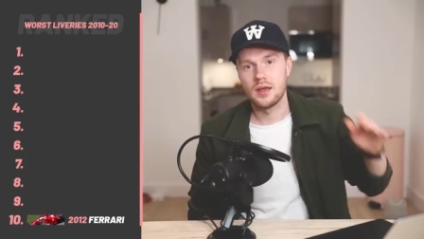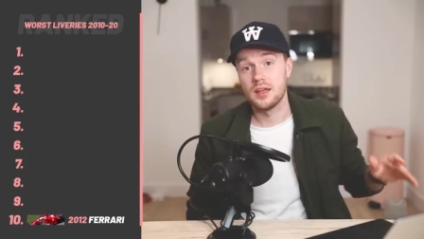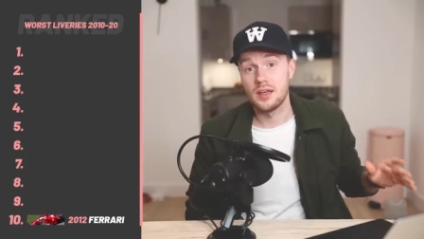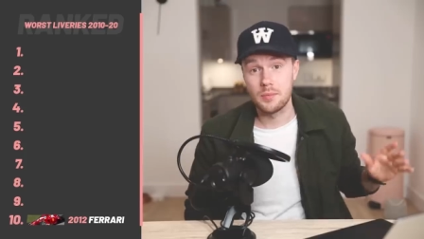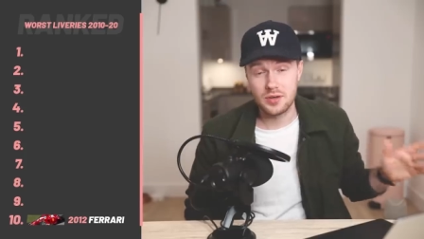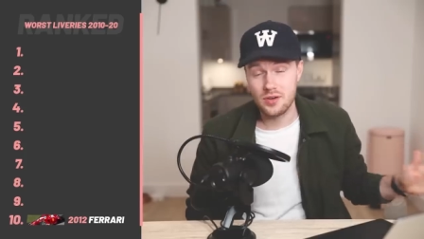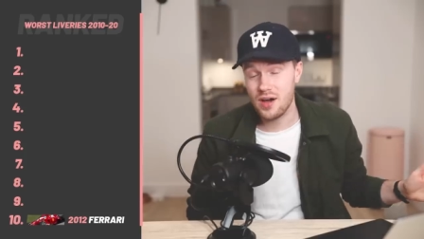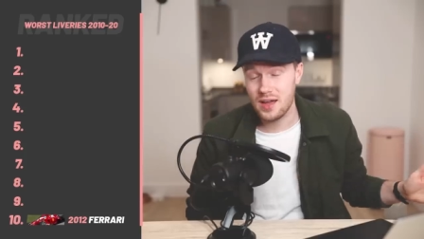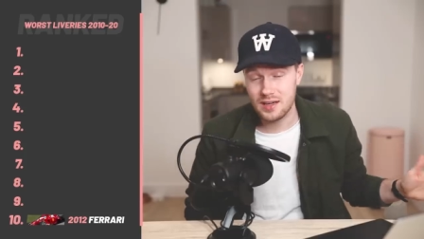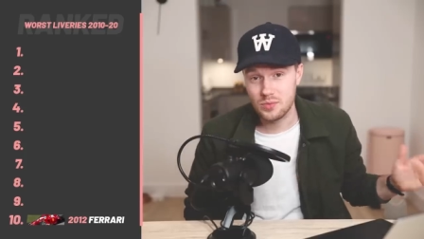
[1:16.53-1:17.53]
In number
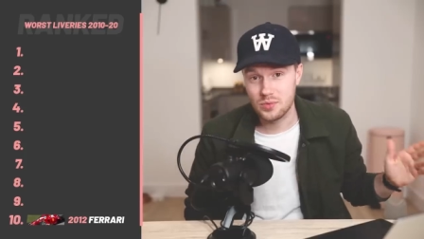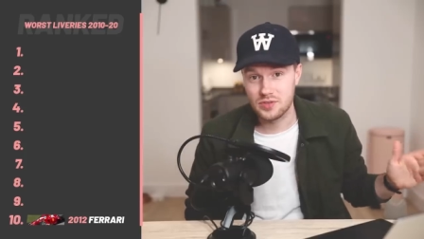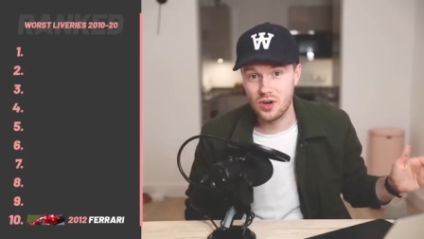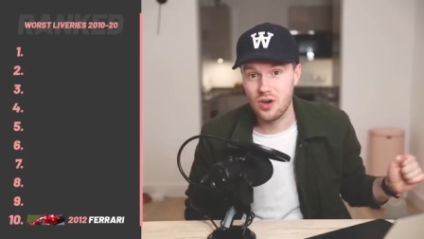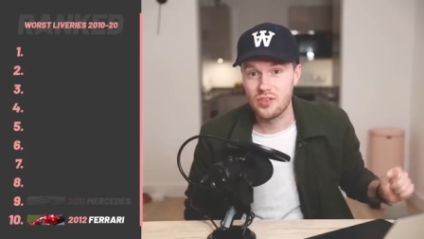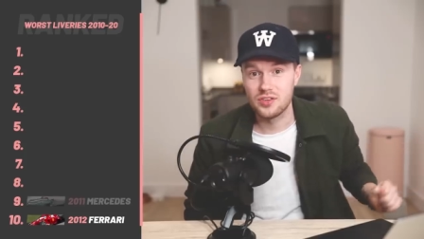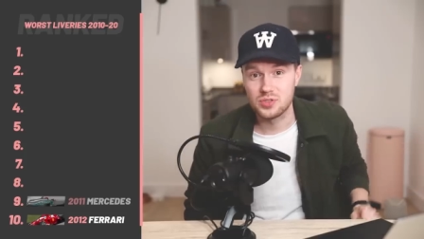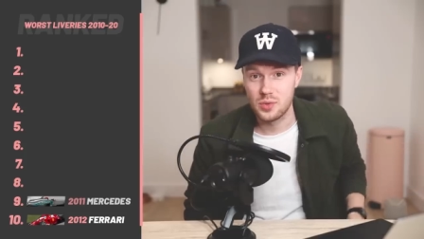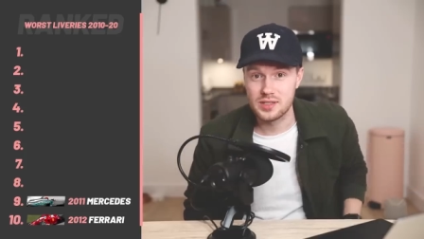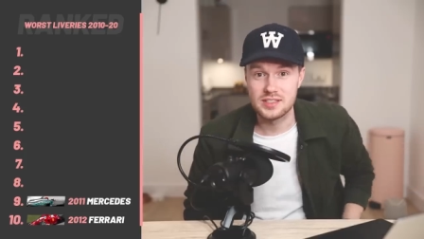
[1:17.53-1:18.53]
nine, we've got the
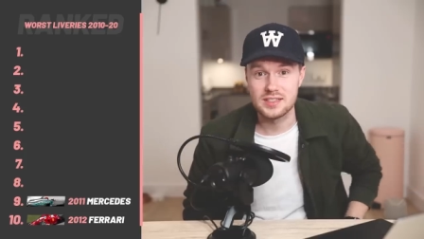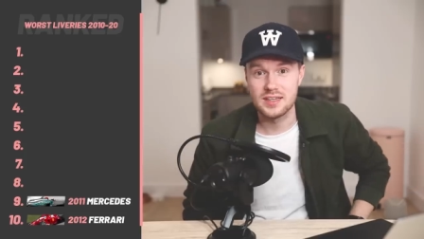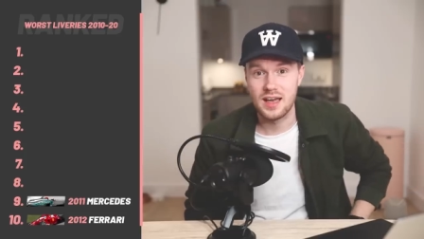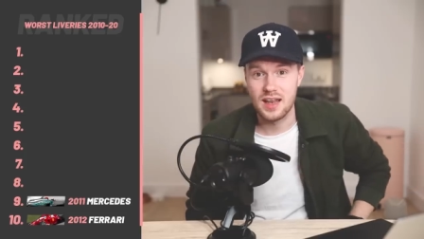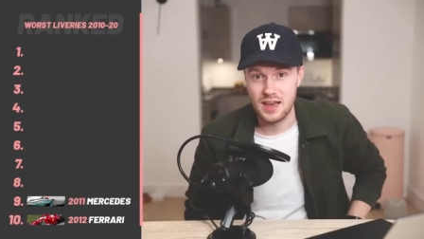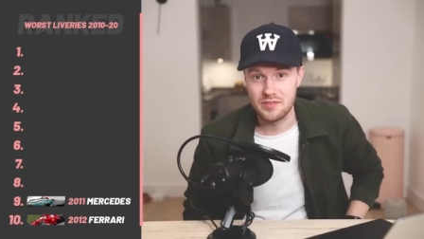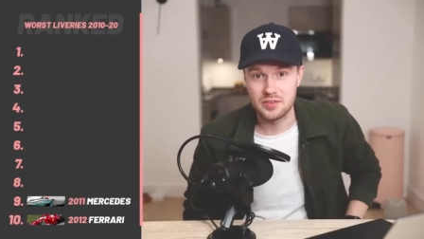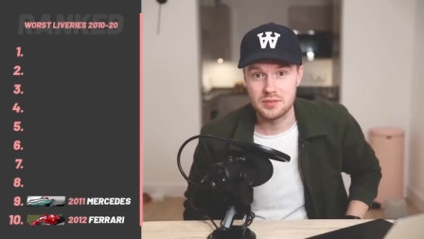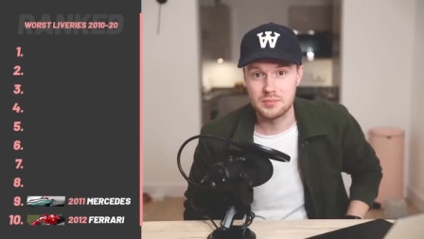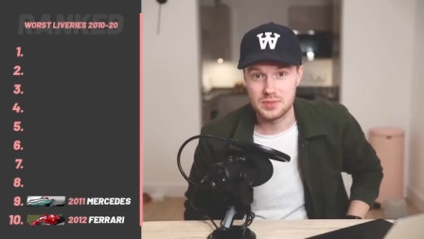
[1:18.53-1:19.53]

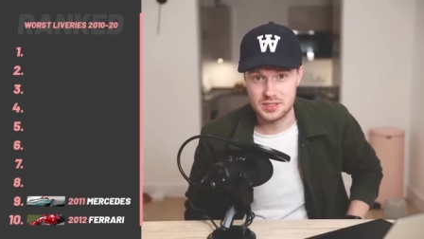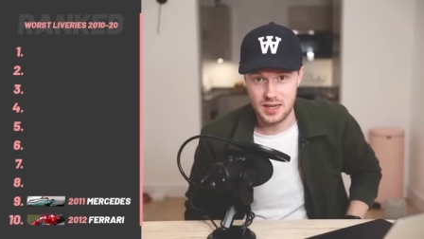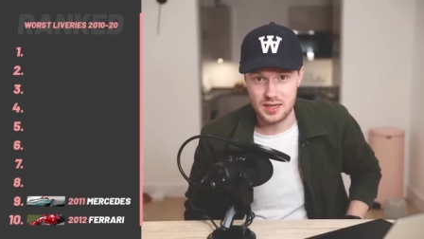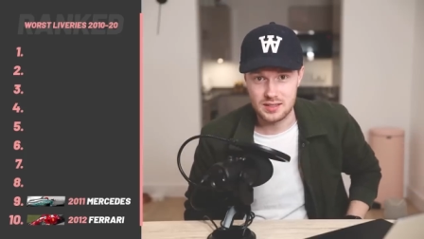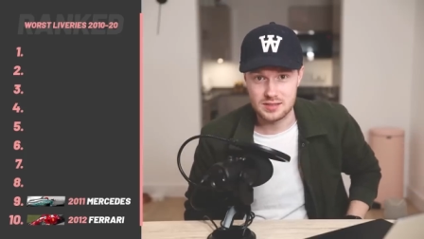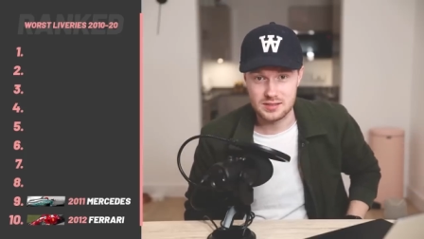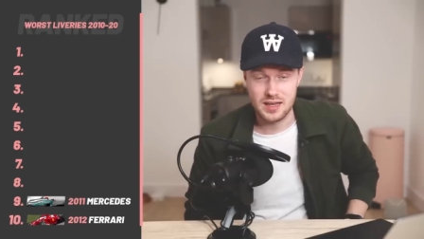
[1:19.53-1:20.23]
2011 Mercedes.